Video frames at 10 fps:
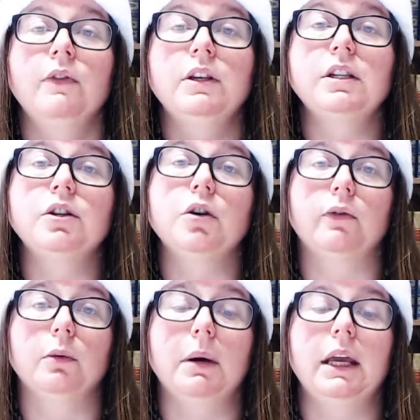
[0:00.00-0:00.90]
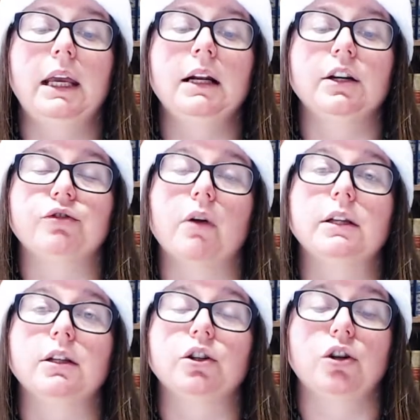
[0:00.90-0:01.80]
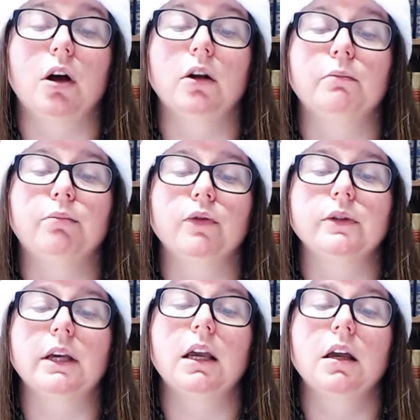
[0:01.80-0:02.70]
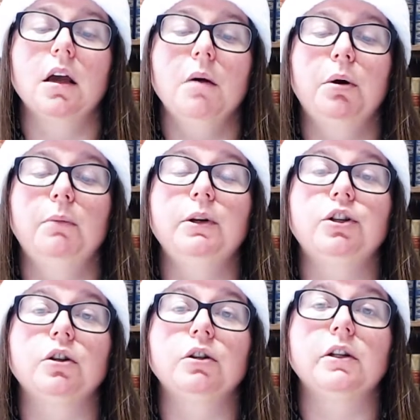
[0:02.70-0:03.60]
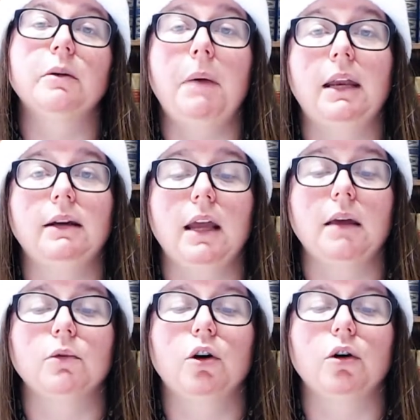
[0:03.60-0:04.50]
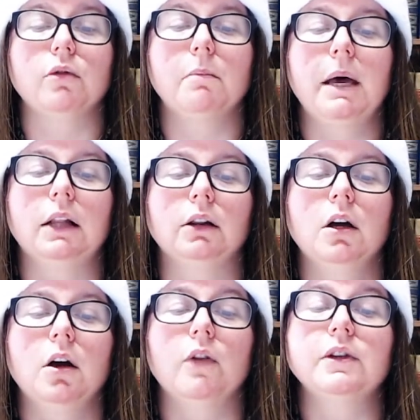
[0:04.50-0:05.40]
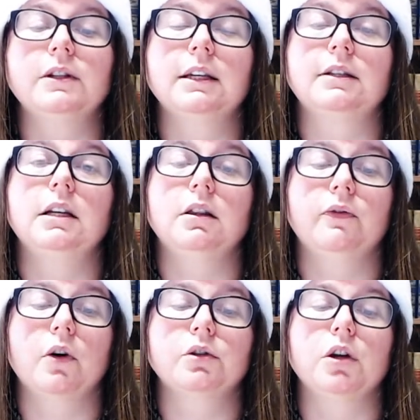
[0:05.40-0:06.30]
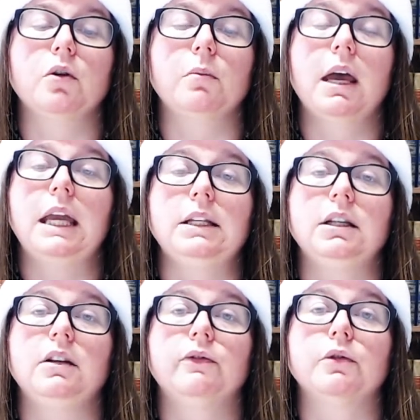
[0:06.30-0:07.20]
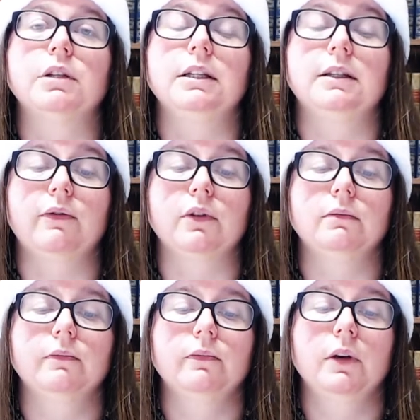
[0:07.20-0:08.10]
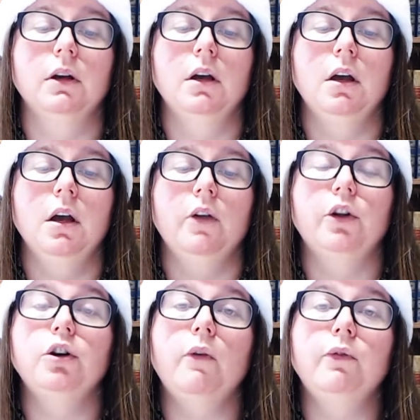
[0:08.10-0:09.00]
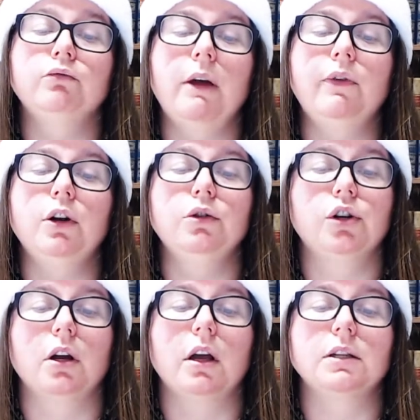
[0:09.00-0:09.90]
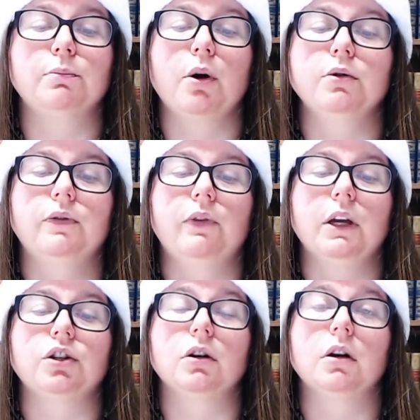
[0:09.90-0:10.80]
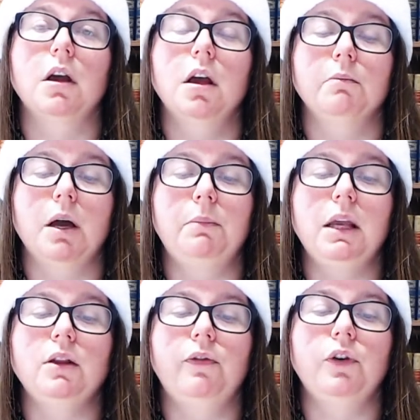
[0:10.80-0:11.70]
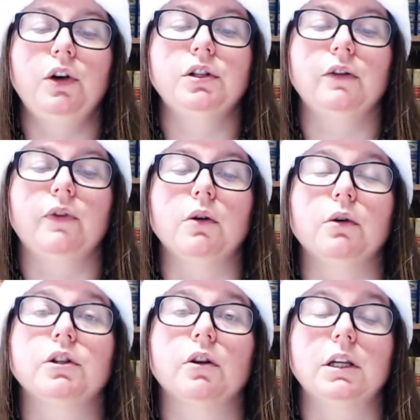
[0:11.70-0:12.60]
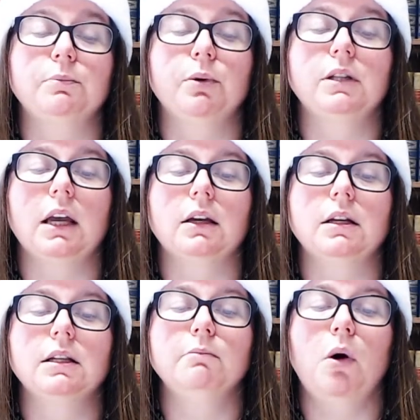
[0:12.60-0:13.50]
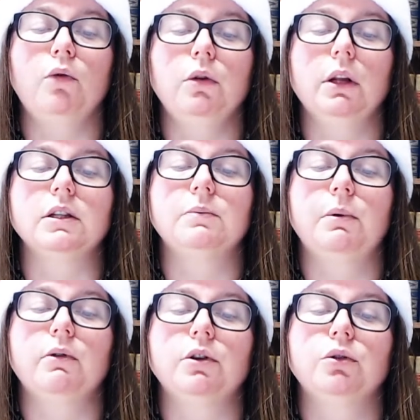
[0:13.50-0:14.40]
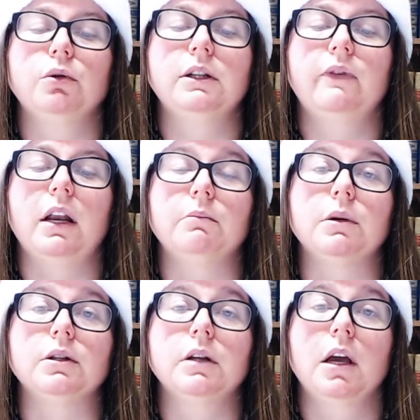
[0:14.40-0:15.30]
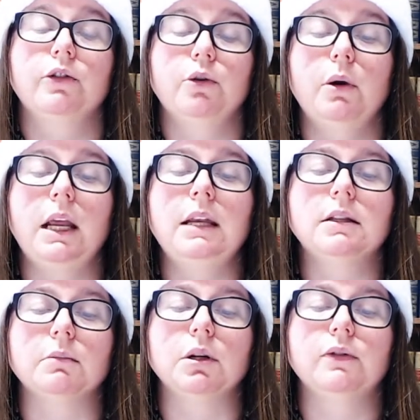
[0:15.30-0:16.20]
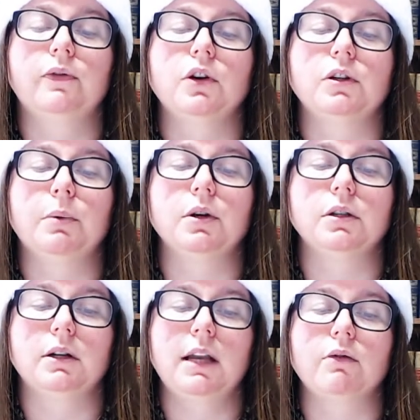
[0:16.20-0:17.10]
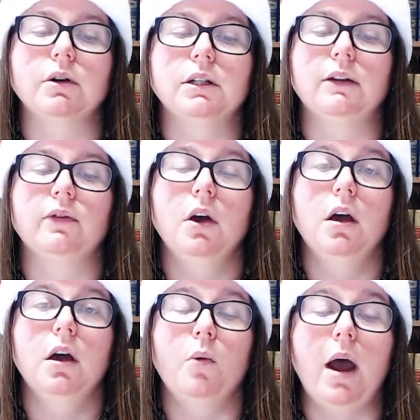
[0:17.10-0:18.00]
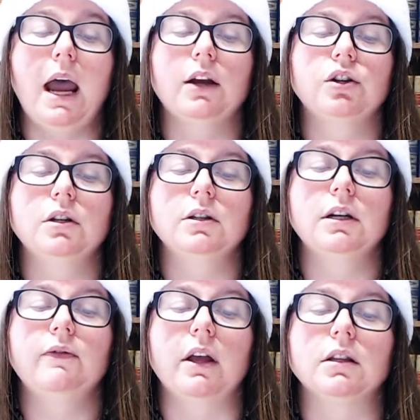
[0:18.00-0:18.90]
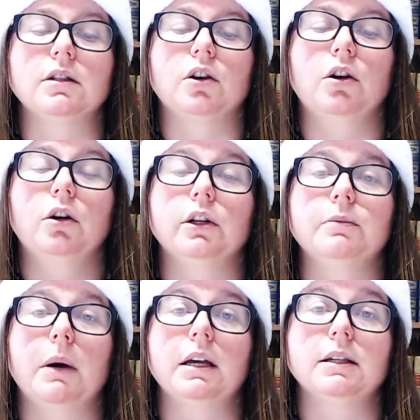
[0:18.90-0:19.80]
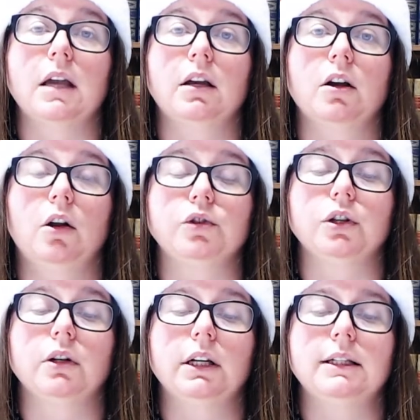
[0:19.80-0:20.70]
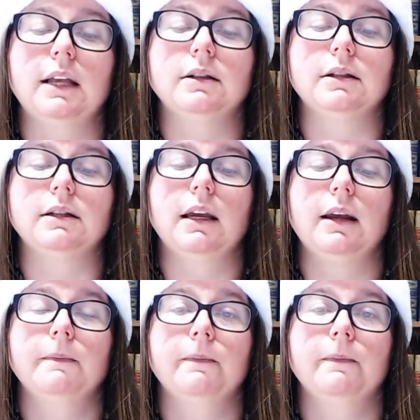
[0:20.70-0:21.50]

This is a novel by English writer Charlotte Bronte, published under the pen name Currer Bell on the 16th of October 1847. The novel revolutionised prose fiction by being the first to focus on its protagonist's moral and spiritual development through an intimate first person narrative where actions and events are coloured by a psychological intensity.